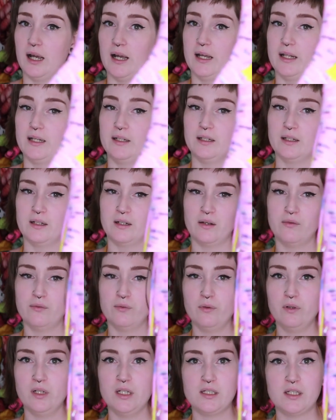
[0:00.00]
and I've
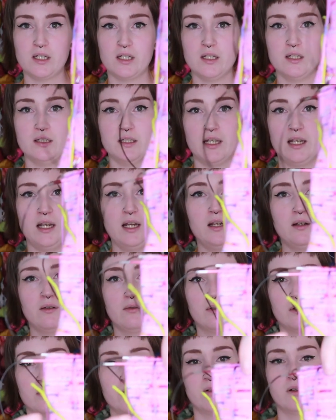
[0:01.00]
already turned the
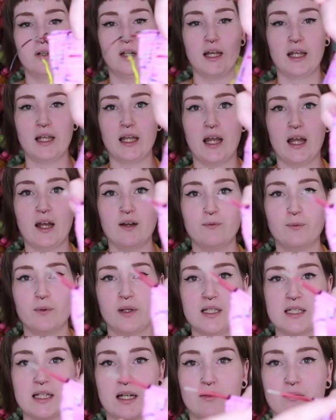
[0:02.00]
heel and got like
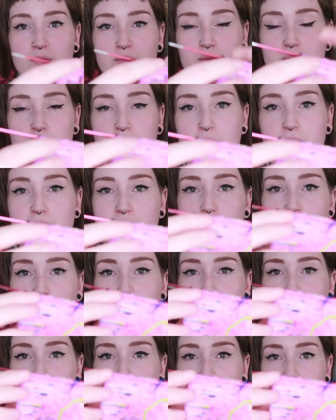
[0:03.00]
halfway down through the foot.
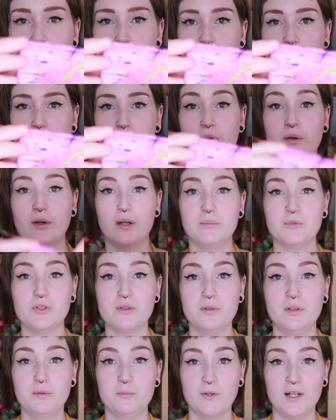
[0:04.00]
So I'm
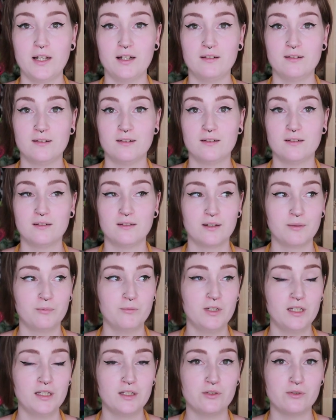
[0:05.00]
doing well.
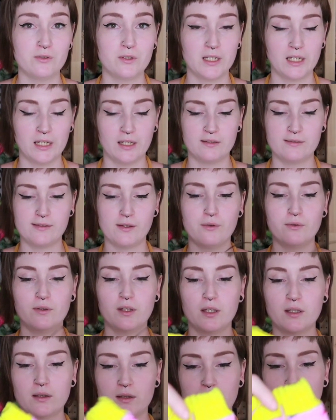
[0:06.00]
I'm really enjoying it. So
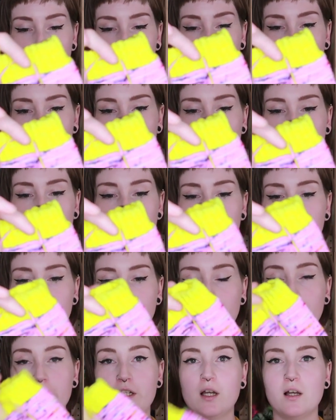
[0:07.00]
the
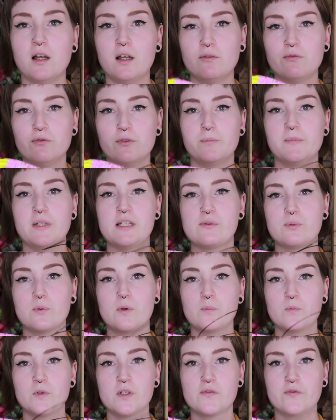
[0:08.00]
yarn from this
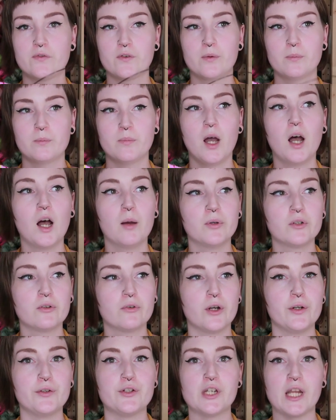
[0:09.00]
one was from Harbour
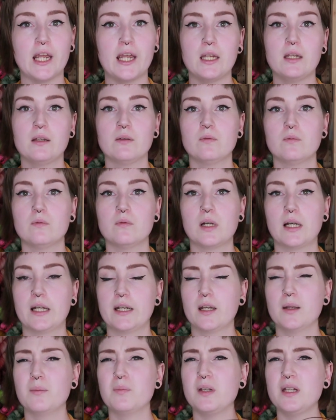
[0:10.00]
Crochet,
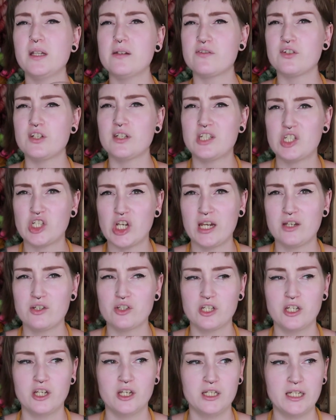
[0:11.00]
and I believe she's
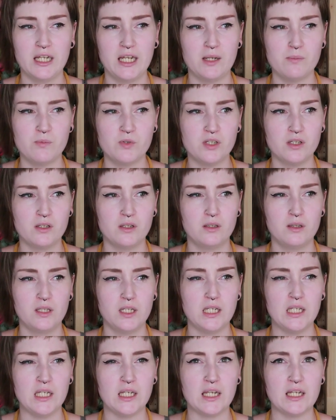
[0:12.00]
changed her name to
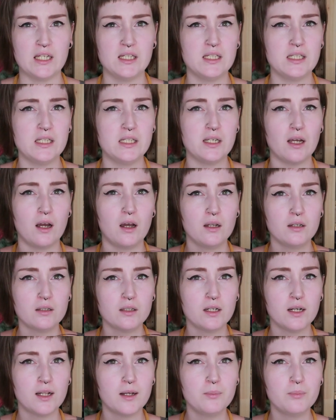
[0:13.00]
the Indie
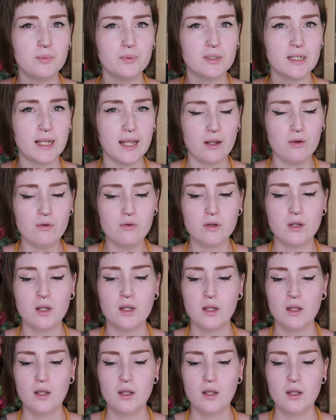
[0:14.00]
Yarn Club now.